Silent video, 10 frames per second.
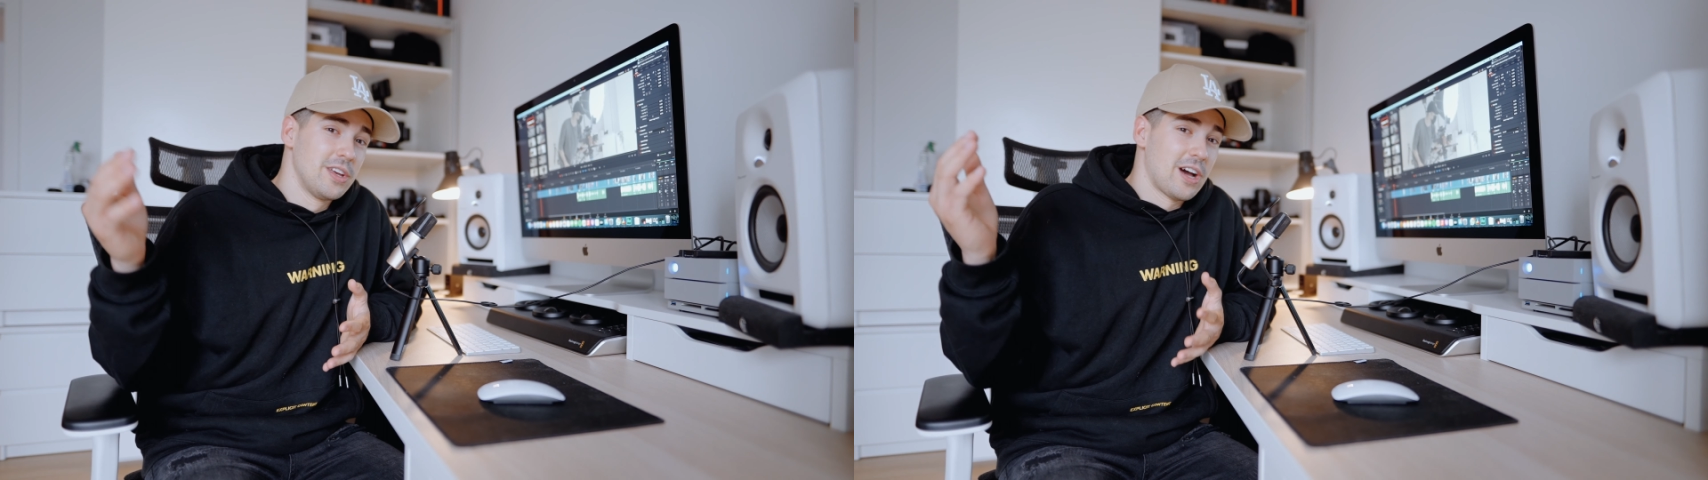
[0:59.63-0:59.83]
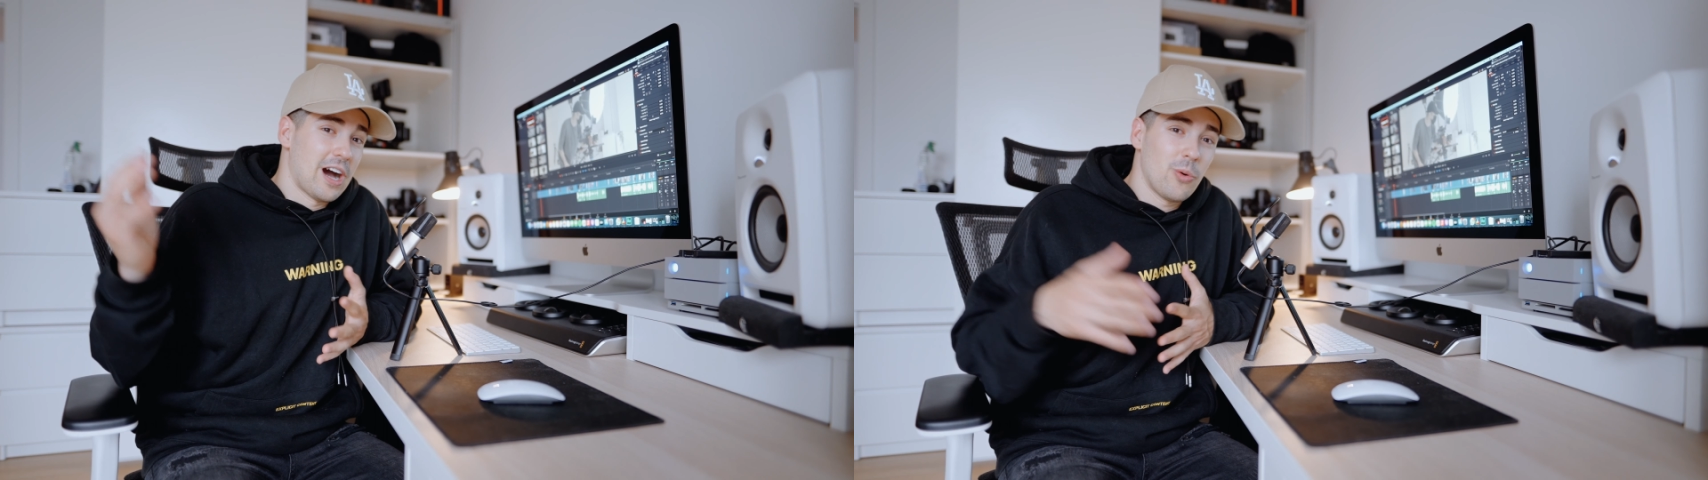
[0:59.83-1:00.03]

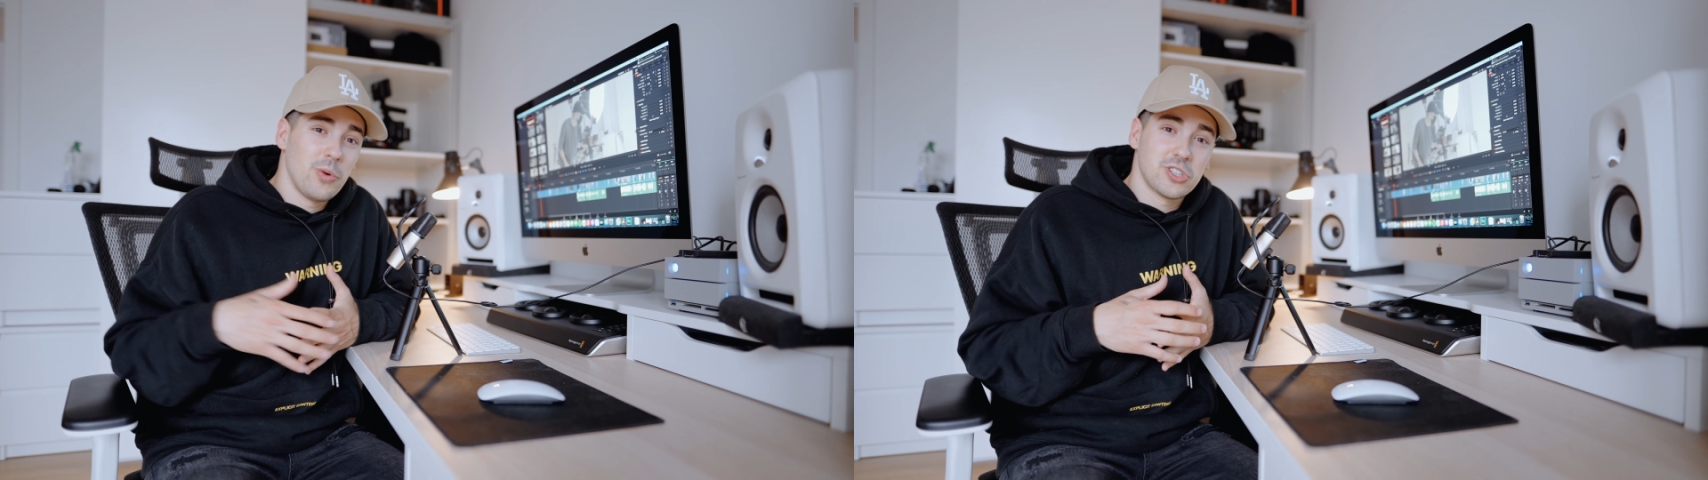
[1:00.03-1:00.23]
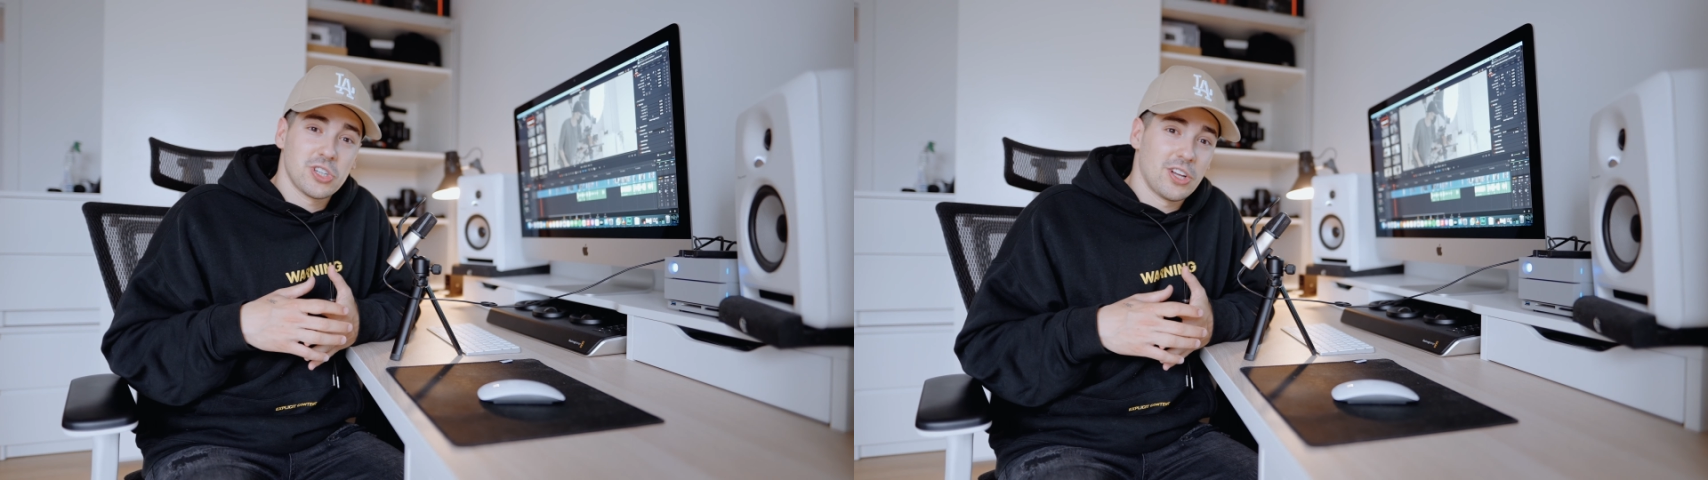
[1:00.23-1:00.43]
how we
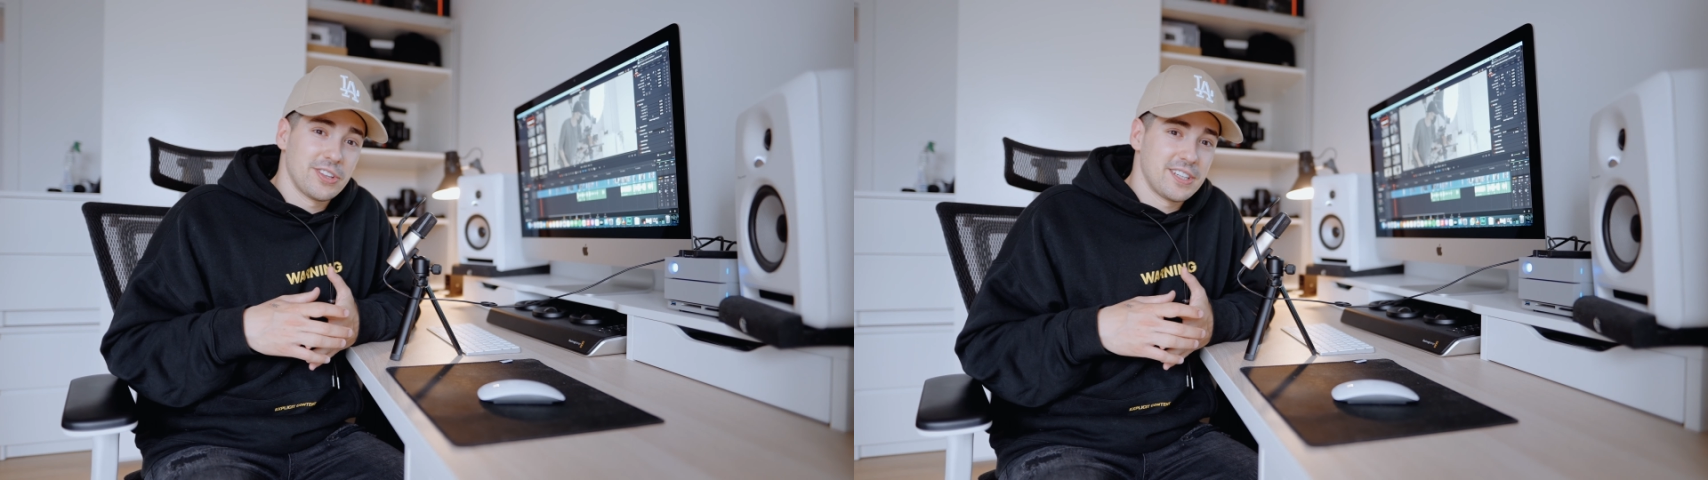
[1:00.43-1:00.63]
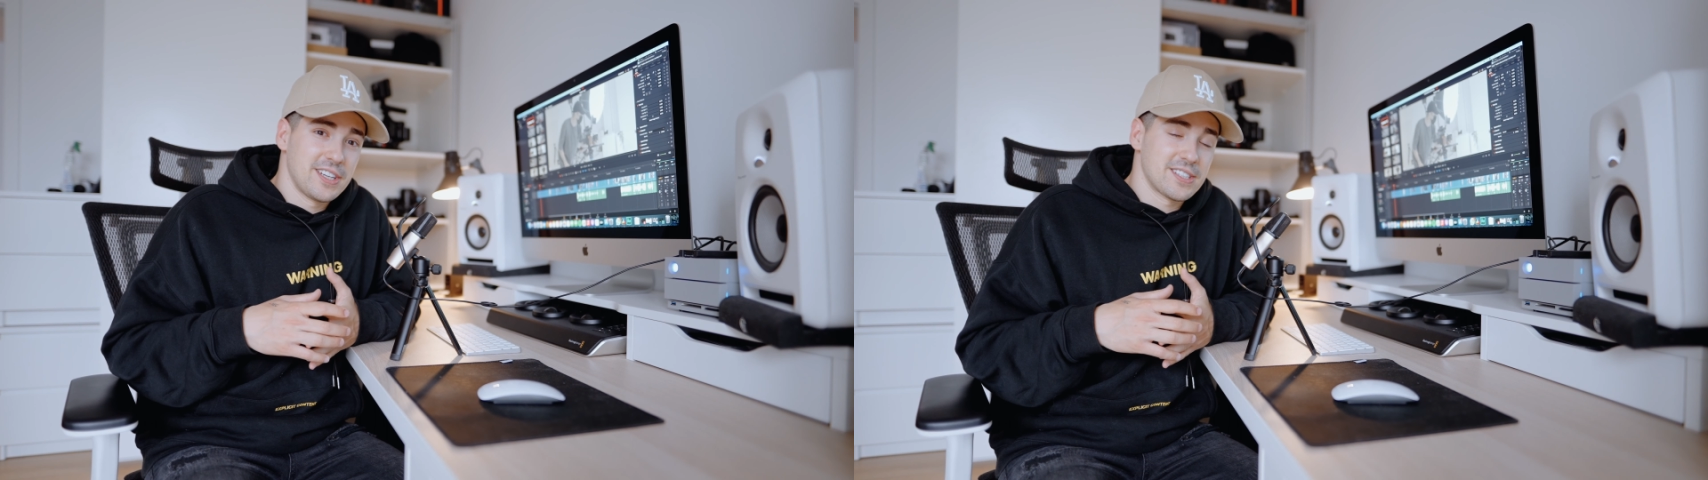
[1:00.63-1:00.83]
shot
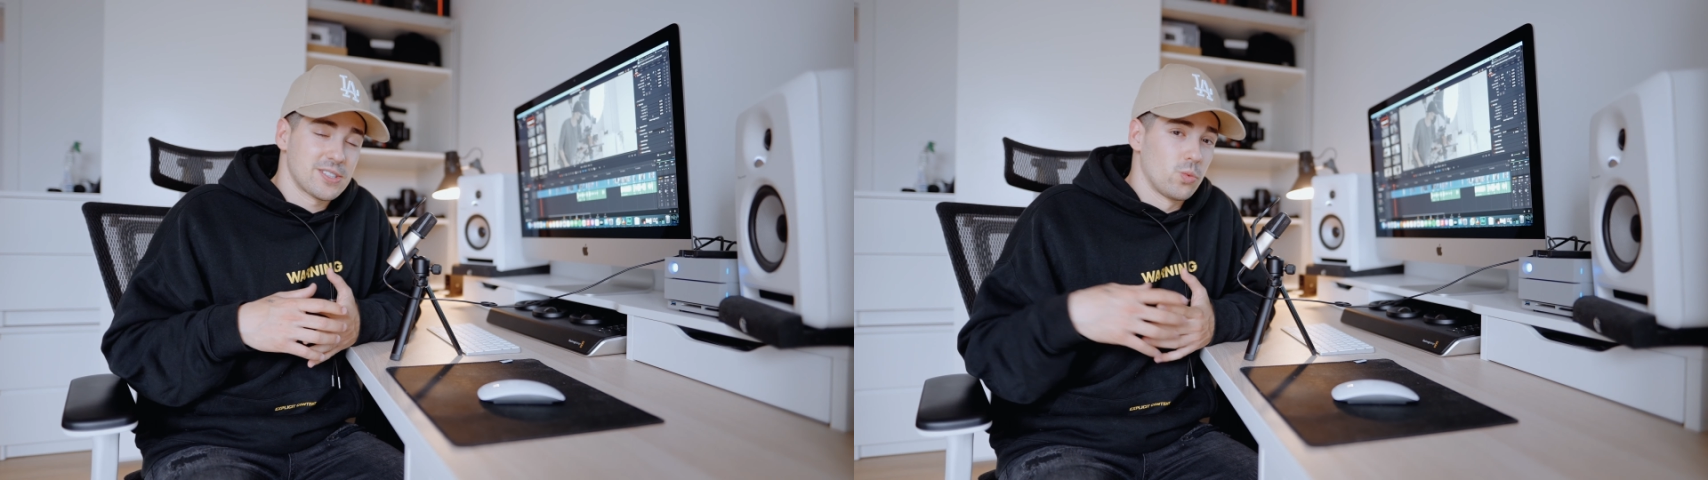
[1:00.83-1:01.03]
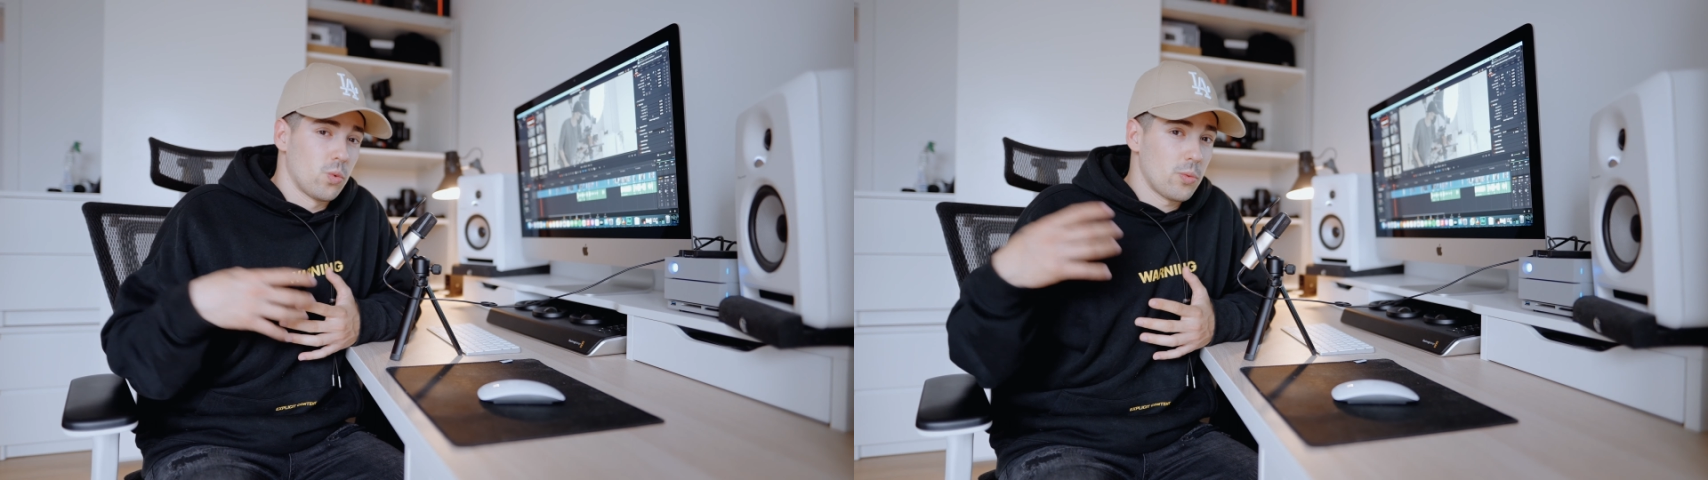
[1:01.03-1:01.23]
this,
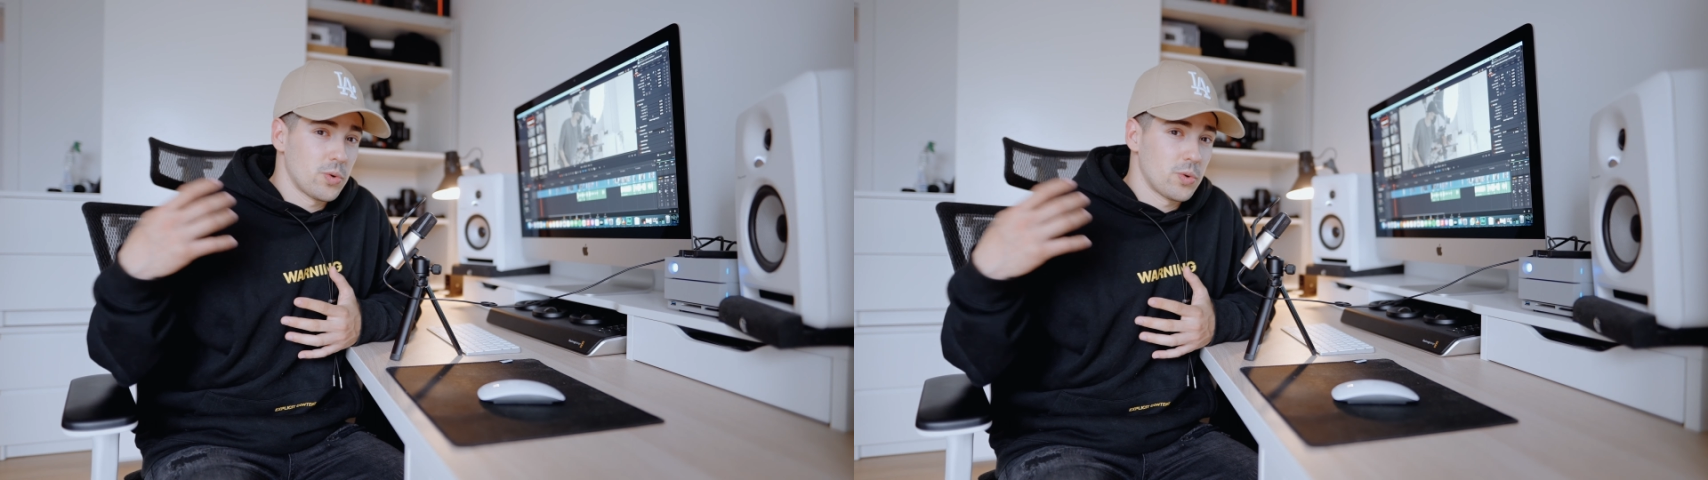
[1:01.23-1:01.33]
what